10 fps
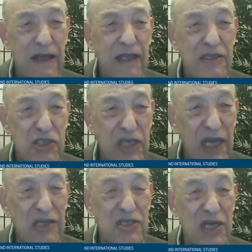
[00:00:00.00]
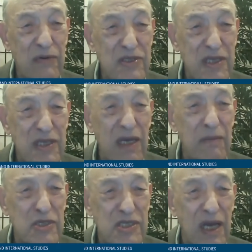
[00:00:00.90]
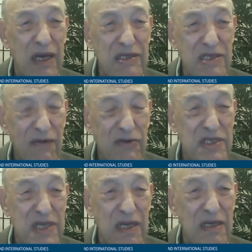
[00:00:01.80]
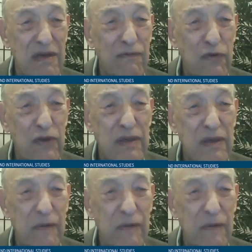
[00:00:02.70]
change, I would say, besides devastating defeat,